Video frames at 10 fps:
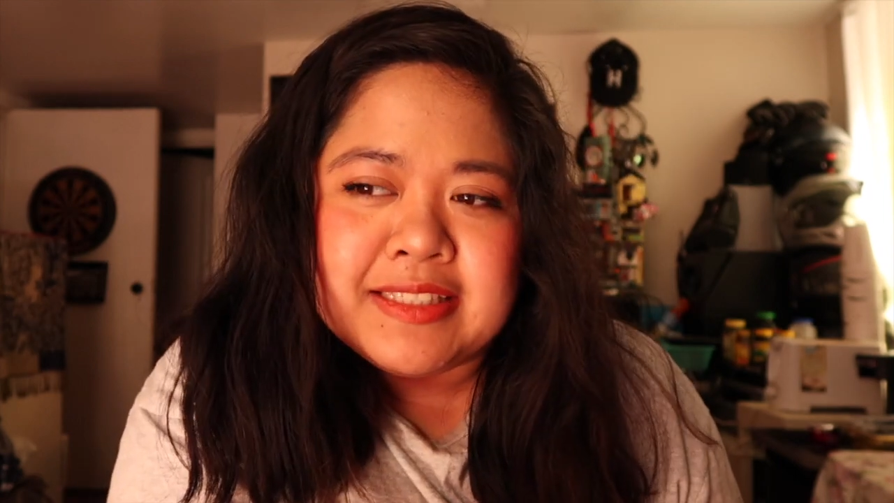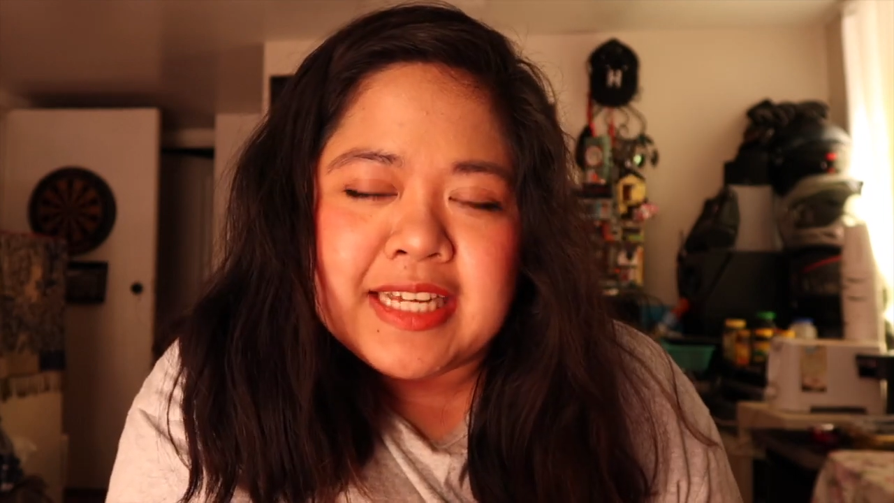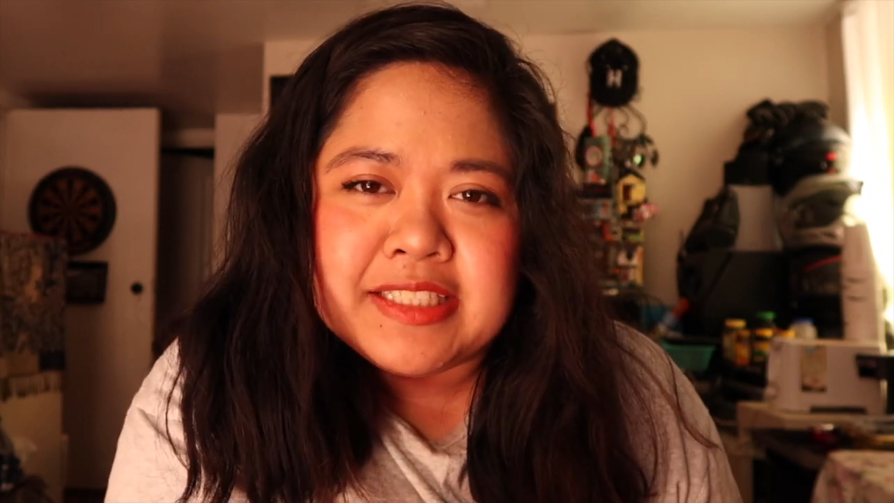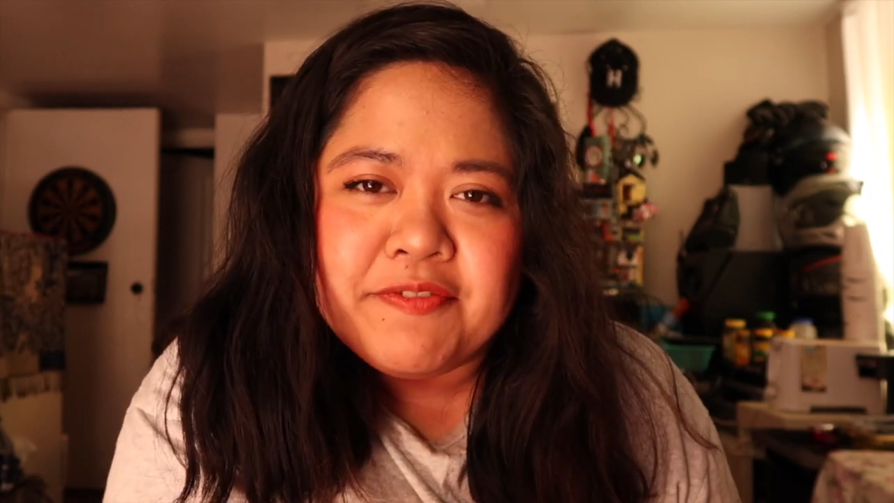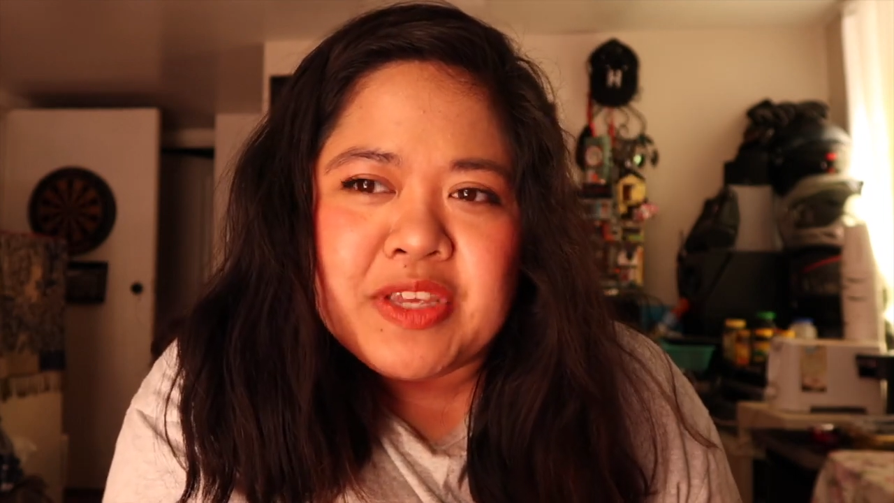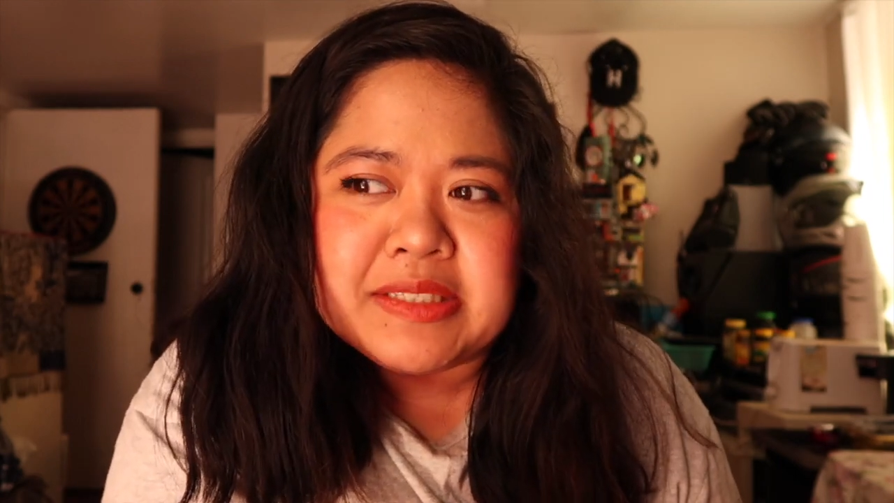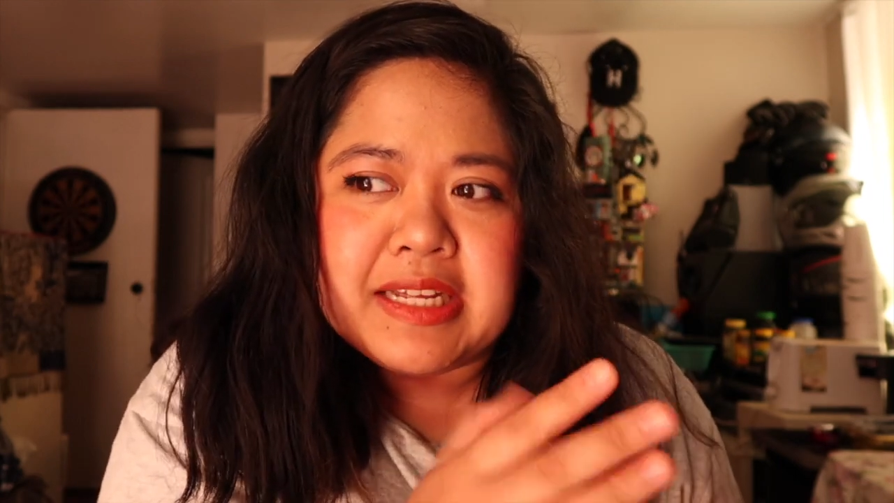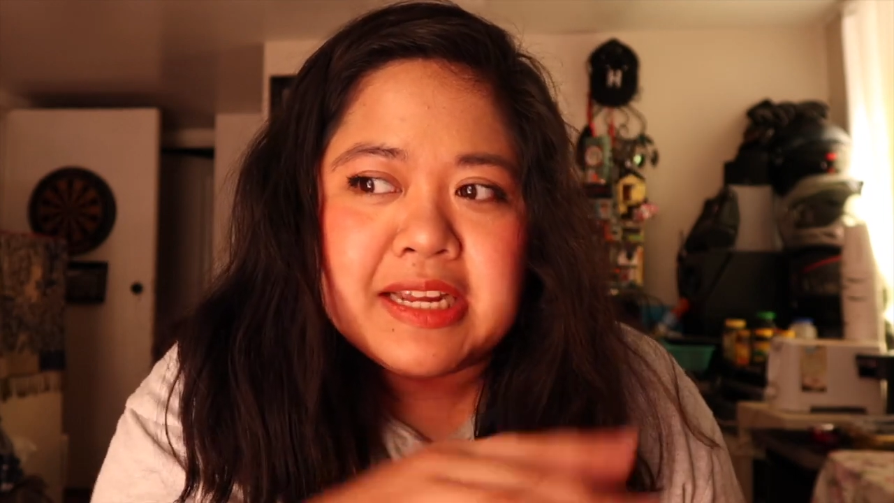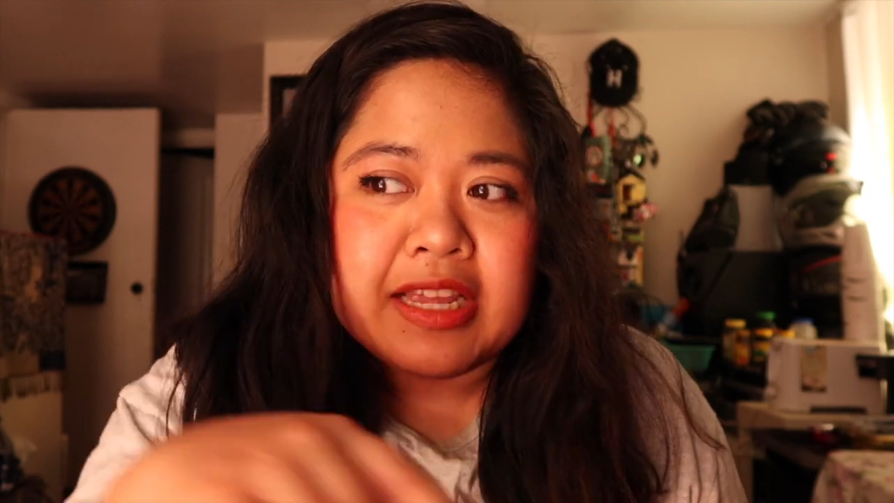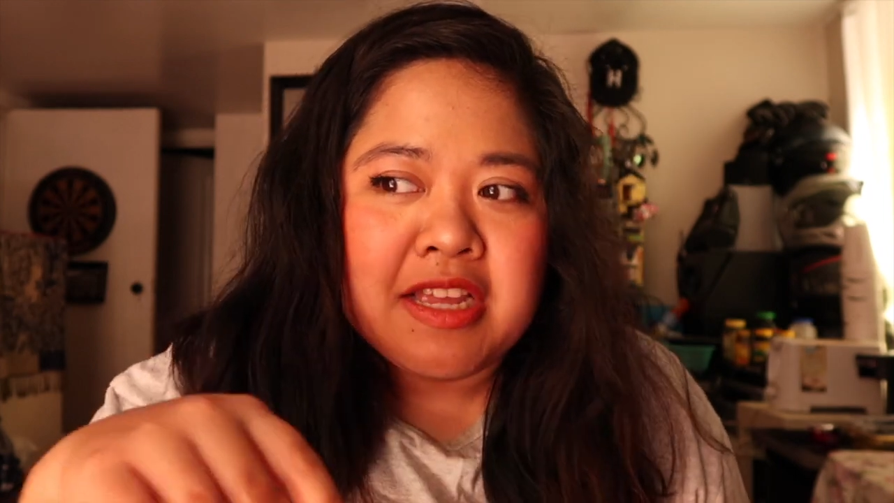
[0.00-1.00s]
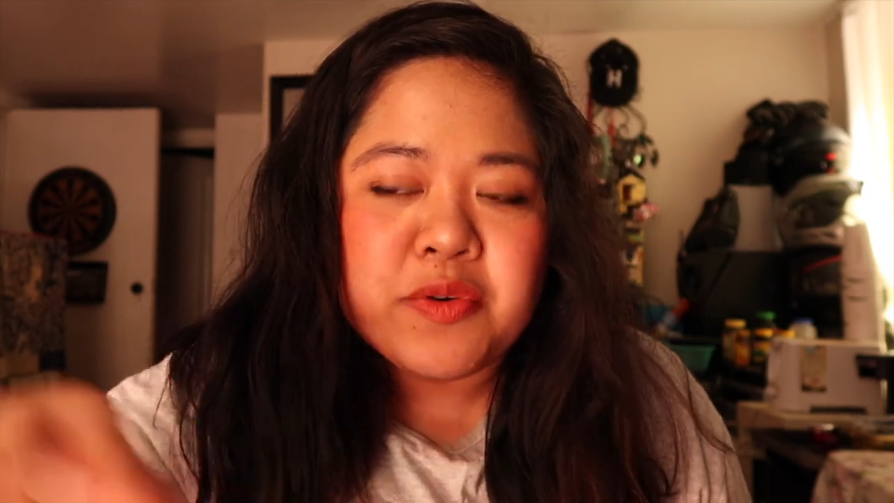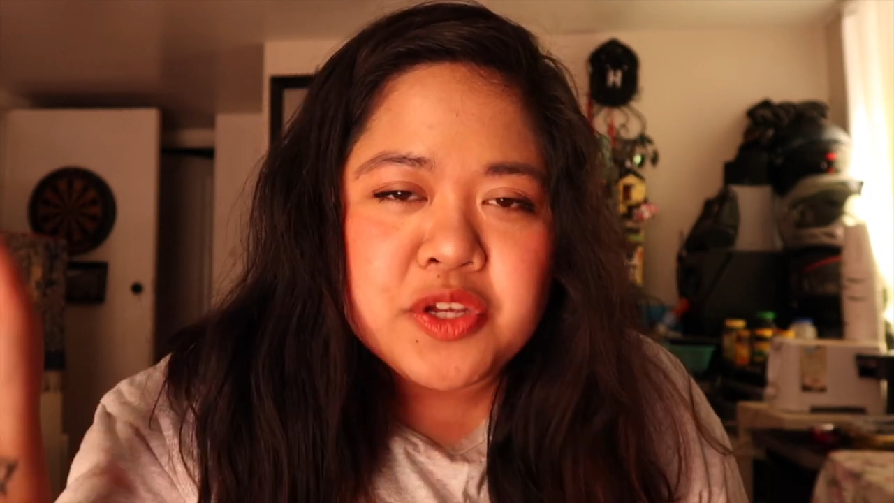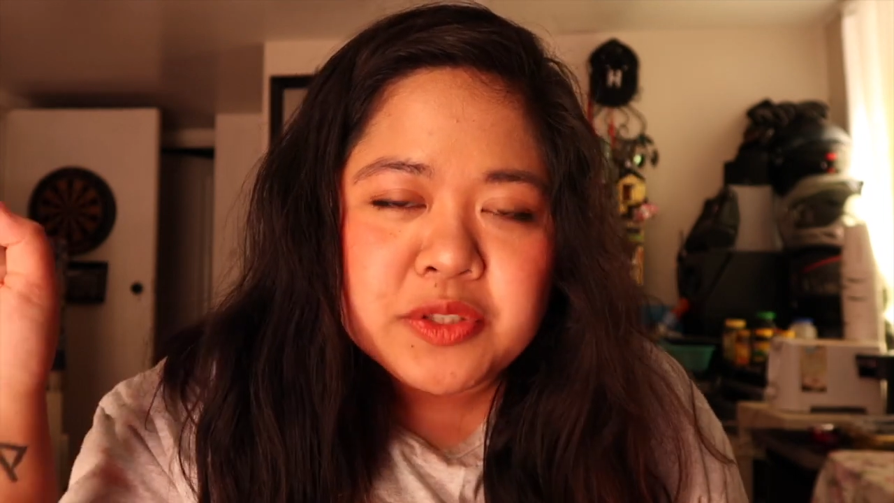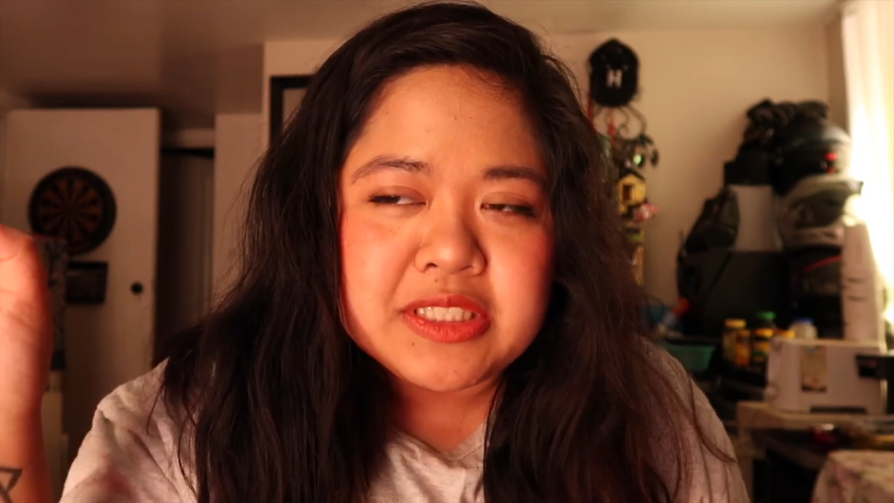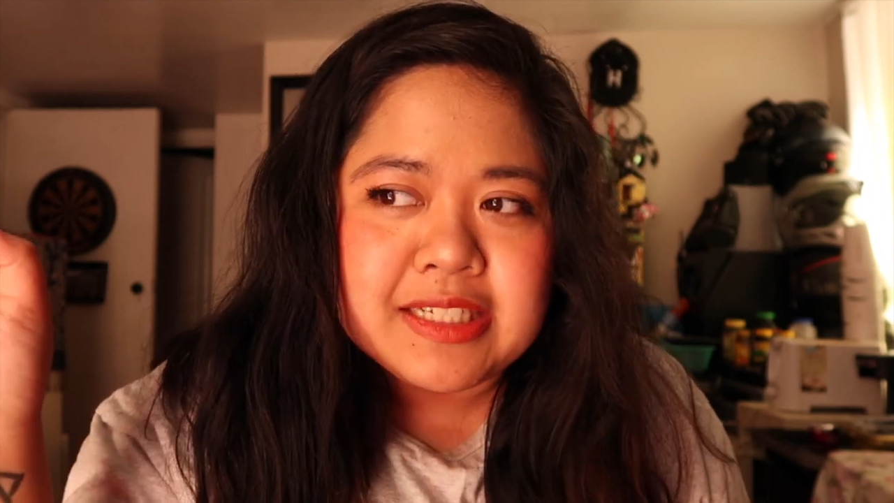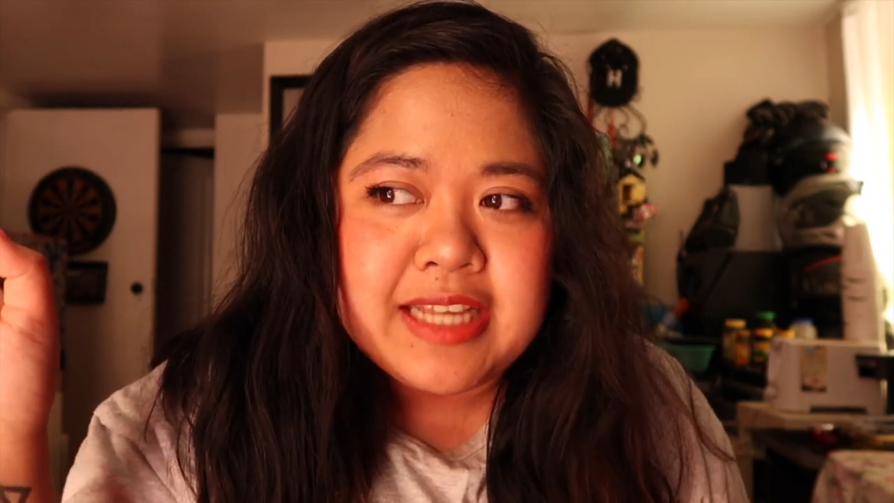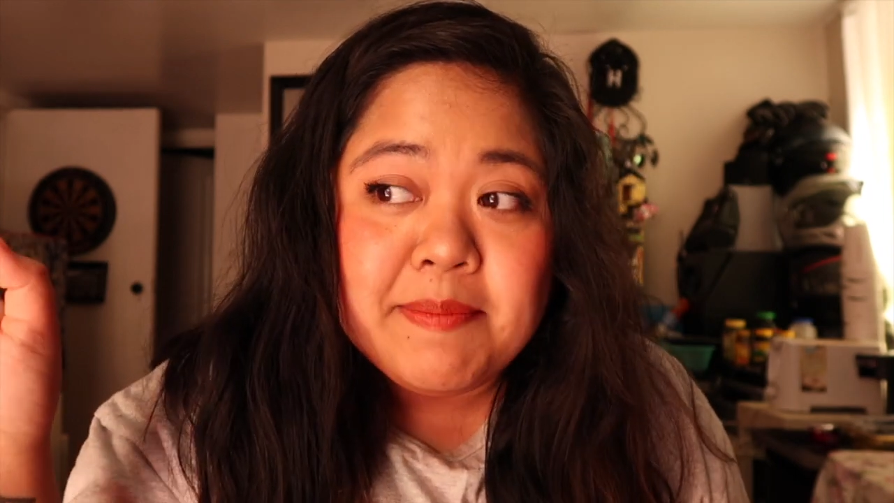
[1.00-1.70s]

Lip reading: it's as if he's like useless.